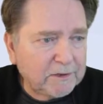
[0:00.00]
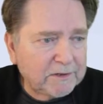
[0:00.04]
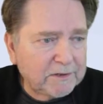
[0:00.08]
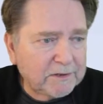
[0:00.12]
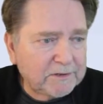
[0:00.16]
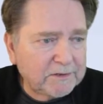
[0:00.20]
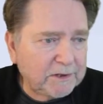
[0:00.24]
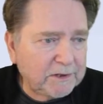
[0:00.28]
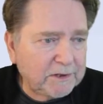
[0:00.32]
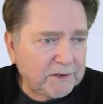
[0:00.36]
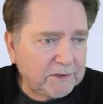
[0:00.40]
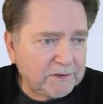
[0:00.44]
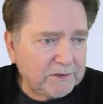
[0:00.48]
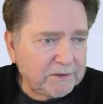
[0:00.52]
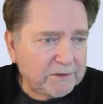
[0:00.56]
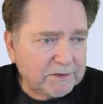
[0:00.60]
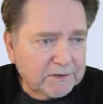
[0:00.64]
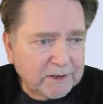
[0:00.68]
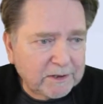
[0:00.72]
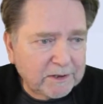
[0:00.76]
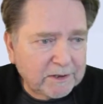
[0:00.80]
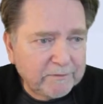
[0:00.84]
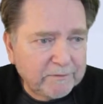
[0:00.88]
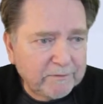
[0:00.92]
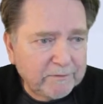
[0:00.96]
Rothschild
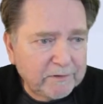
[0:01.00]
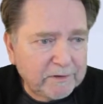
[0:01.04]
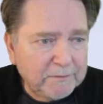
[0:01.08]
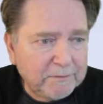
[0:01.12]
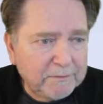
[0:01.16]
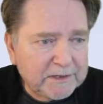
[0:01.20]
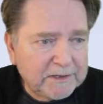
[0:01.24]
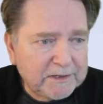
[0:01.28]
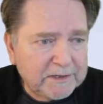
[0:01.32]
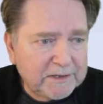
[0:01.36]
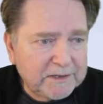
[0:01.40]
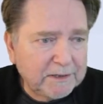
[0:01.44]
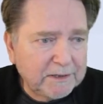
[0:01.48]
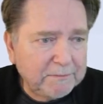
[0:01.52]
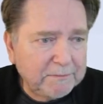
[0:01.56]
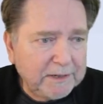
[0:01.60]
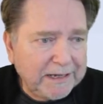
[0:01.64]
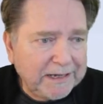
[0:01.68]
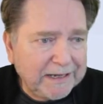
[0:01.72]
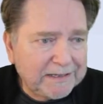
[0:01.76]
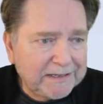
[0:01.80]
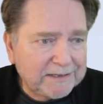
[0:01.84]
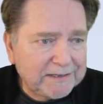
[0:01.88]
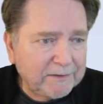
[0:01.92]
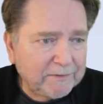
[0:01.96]
discovered the missing
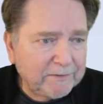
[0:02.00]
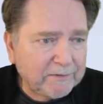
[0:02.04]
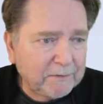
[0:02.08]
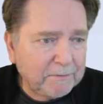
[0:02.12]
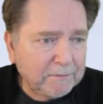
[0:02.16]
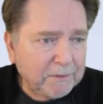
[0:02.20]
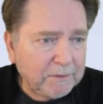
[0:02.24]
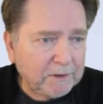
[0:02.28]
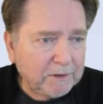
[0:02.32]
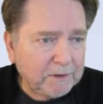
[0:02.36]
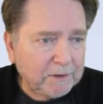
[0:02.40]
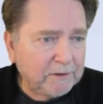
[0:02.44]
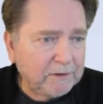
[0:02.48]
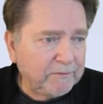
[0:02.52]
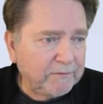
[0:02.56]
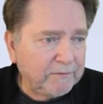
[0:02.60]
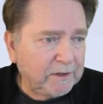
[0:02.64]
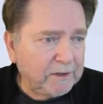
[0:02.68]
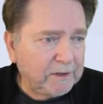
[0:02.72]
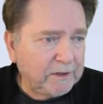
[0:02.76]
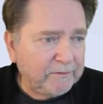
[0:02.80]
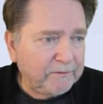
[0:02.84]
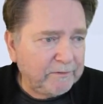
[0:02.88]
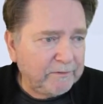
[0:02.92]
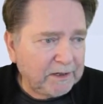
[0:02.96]
passive component
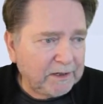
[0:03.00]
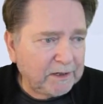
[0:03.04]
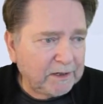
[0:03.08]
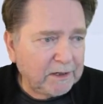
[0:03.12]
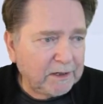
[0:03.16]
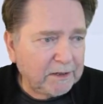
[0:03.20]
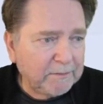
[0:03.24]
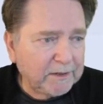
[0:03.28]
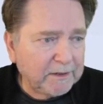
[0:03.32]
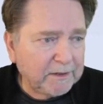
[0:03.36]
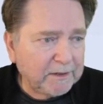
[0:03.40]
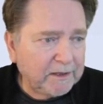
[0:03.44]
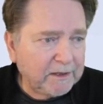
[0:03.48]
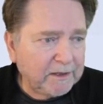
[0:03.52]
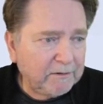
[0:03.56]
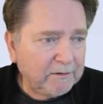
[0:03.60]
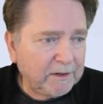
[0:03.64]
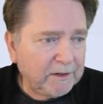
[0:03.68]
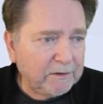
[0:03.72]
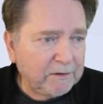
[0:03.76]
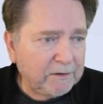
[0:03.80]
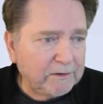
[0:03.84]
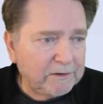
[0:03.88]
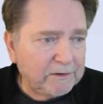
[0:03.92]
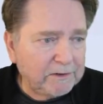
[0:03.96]
of economic
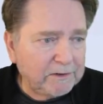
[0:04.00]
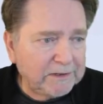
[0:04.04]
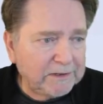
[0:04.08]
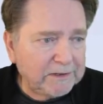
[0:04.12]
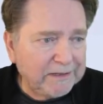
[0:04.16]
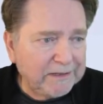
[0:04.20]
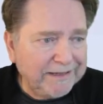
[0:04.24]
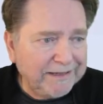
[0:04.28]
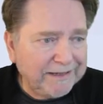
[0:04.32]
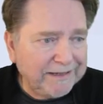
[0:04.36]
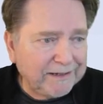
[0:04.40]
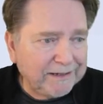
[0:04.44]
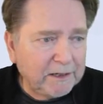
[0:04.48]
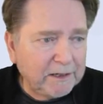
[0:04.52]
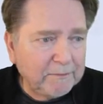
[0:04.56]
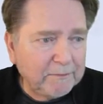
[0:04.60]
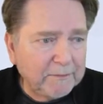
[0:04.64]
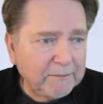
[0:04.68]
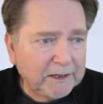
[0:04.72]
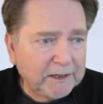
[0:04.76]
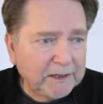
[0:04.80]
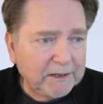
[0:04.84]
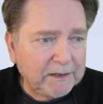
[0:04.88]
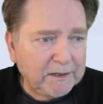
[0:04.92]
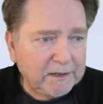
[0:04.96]
theory known as
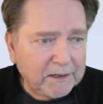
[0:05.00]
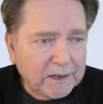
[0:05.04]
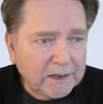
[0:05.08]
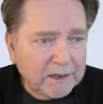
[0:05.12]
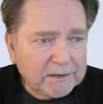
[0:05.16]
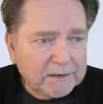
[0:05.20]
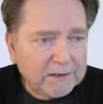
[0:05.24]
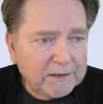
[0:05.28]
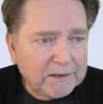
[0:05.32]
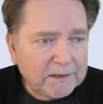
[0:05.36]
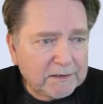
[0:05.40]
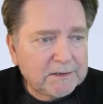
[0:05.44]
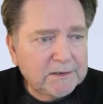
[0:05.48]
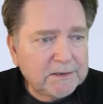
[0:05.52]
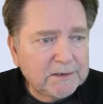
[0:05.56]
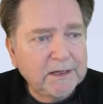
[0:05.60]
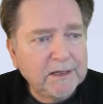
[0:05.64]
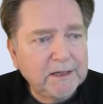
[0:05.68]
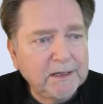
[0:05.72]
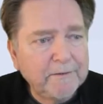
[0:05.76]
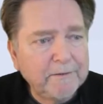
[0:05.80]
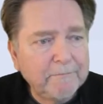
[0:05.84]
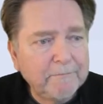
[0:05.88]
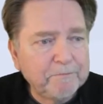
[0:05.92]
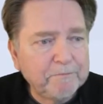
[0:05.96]
economic inductance.
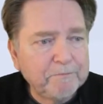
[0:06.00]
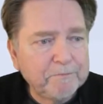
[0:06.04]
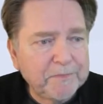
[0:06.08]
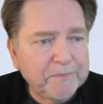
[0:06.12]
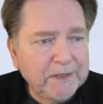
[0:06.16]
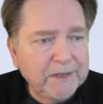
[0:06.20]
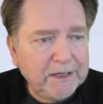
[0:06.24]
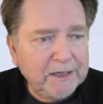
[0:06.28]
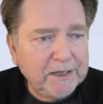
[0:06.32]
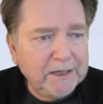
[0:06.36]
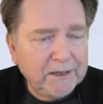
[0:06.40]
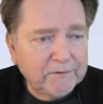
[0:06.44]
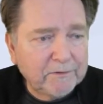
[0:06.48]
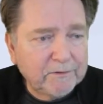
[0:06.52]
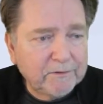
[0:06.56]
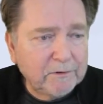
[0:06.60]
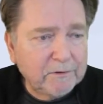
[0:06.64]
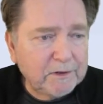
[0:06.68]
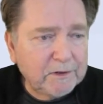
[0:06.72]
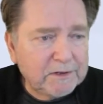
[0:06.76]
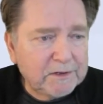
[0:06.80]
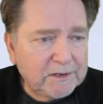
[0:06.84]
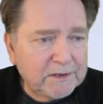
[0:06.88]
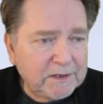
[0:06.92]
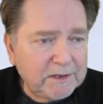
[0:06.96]
He, of
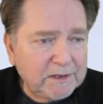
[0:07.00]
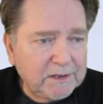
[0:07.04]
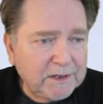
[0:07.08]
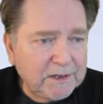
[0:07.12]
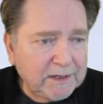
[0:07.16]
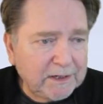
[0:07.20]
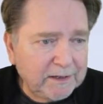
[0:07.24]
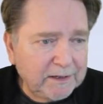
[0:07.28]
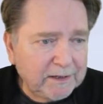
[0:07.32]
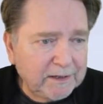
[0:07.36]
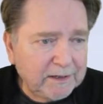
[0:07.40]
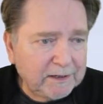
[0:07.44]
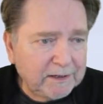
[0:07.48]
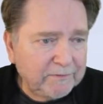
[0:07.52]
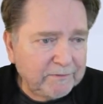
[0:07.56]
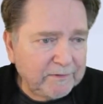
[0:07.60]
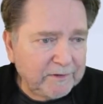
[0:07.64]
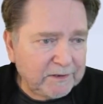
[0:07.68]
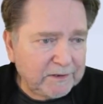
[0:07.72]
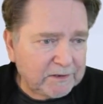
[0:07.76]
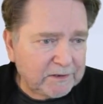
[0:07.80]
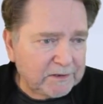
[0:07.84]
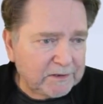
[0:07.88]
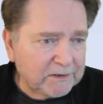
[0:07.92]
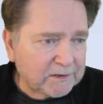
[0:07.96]
course, did not think of
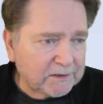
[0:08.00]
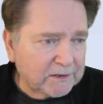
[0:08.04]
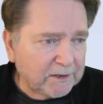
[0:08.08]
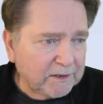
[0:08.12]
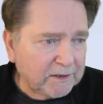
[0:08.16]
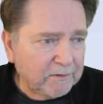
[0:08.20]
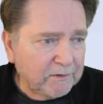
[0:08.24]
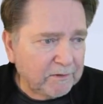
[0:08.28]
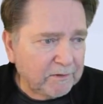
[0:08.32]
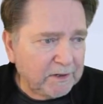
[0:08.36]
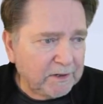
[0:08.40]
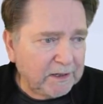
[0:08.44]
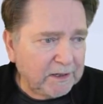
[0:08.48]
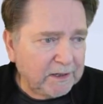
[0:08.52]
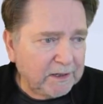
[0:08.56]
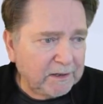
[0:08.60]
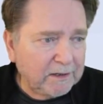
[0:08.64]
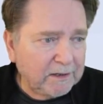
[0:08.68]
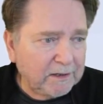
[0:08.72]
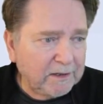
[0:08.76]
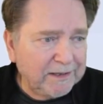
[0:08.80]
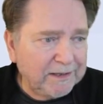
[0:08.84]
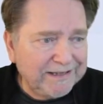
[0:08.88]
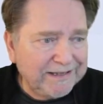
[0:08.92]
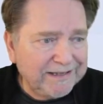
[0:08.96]
his discovery
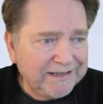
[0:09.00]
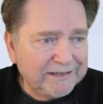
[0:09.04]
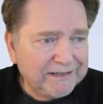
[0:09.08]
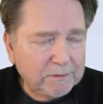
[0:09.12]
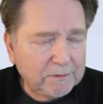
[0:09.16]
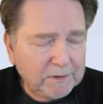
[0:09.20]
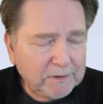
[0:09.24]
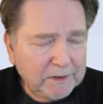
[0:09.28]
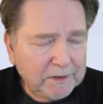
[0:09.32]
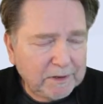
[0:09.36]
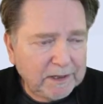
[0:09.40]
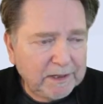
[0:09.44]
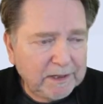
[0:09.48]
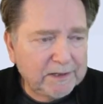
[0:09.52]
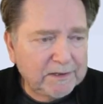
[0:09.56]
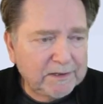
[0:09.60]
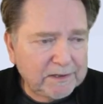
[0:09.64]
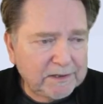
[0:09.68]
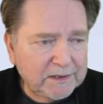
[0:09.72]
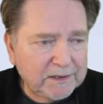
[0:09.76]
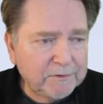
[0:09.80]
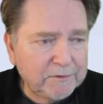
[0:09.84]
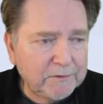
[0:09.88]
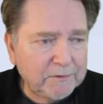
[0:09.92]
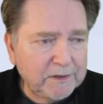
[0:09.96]
in these 20th
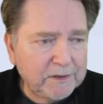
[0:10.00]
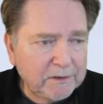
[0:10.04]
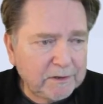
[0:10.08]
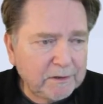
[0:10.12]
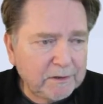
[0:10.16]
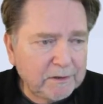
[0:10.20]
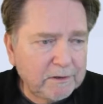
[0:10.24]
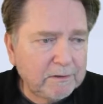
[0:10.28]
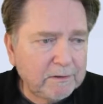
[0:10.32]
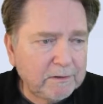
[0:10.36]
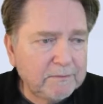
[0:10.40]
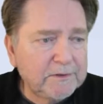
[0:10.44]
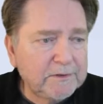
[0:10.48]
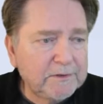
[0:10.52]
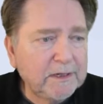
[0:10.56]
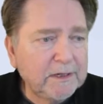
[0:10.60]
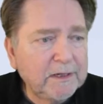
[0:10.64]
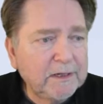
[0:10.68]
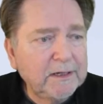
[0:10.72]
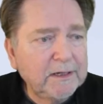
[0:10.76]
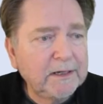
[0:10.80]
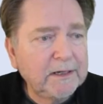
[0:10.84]
century terms,